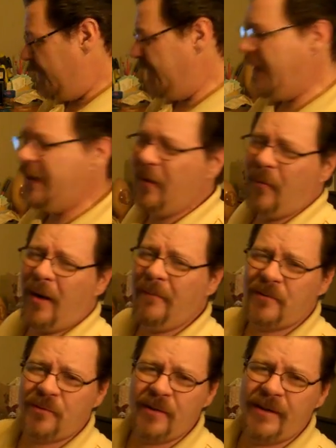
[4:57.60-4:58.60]
They know I'm
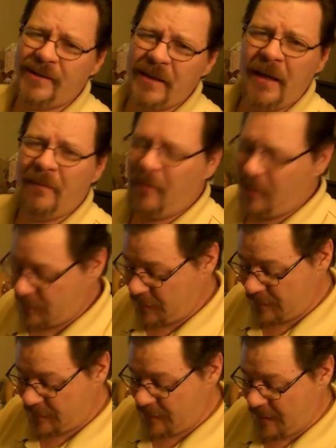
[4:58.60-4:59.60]
stressed out most of
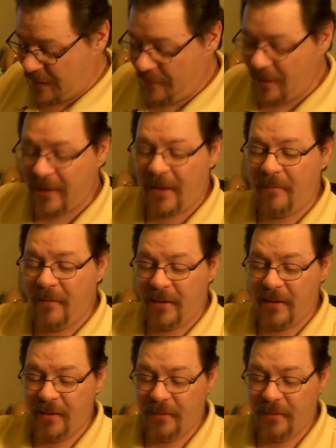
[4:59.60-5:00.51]
the time. I got me a